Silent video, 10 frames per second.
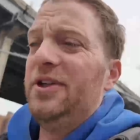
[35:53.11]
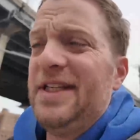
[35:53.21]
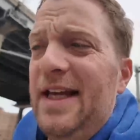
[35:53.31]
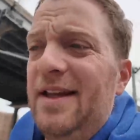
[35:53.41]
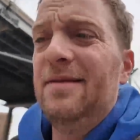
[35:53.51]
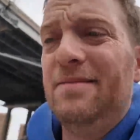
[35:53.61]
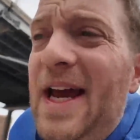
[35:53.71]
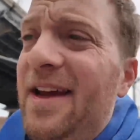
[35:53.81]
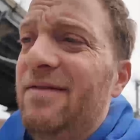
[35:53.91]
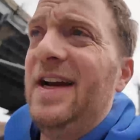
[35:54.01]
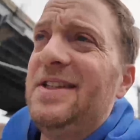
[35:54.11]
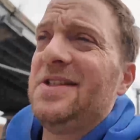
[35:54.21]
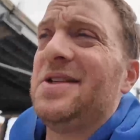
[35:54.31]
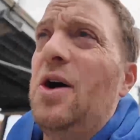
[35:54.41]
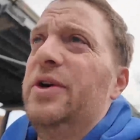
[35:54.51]
always say that my
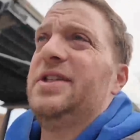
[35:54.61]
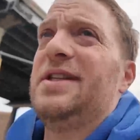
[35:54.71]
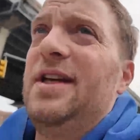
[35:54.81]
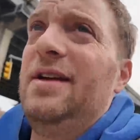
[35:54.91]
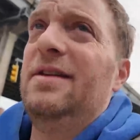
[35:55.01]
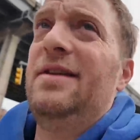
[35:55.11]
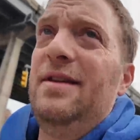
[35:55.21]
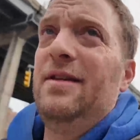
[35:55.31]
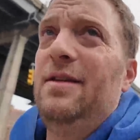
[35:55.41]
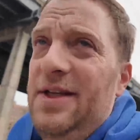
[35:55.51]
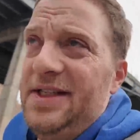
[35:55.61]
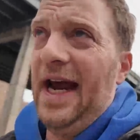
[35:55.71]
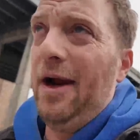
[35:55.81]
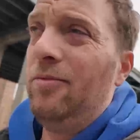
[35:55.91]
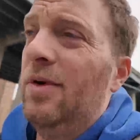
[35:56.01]
advice is always the
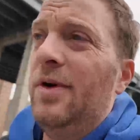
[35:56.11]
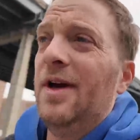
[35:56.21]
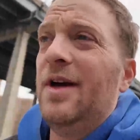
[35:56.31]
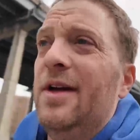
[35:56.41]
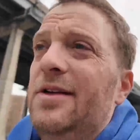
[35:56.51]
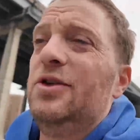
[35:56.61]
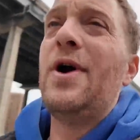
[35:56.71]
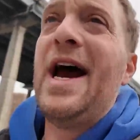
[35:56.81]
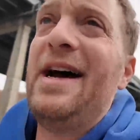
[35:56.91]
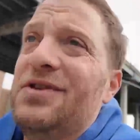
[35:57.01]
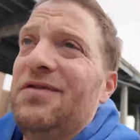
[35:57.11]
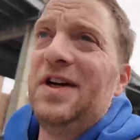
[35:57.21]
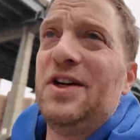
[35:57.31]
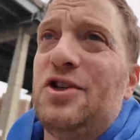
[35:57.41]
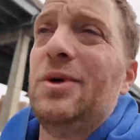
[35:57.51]
same. You have to
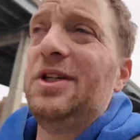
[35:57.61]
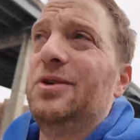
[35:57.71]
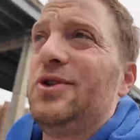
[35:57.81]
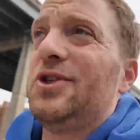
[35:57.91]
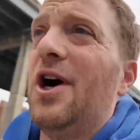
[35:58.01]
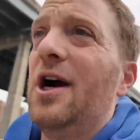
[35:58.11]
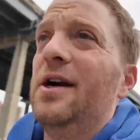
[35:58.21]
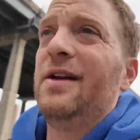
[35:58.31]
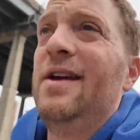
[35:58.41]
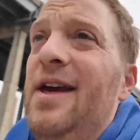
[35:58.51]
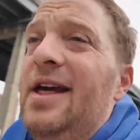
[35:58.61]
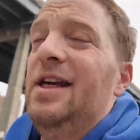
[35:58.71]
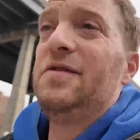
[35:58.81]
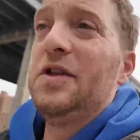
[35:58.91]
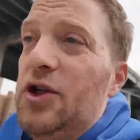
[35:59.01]
finish what you start.
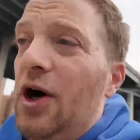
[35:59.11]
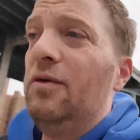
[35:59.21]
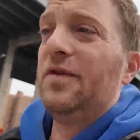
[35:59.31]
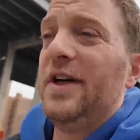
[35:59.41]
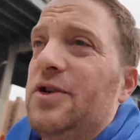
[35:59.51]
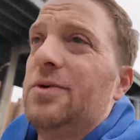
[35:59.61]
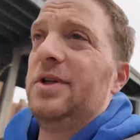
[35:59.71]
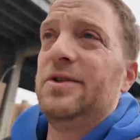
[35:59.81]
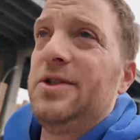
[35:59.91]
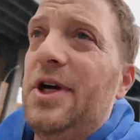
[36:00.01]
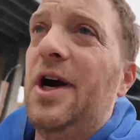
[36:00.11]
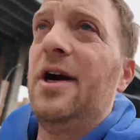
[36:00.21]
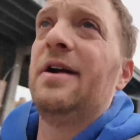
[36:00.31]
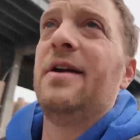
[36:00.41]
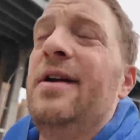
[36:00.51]
If you don't finish what you
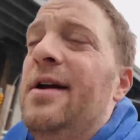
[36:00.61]
start,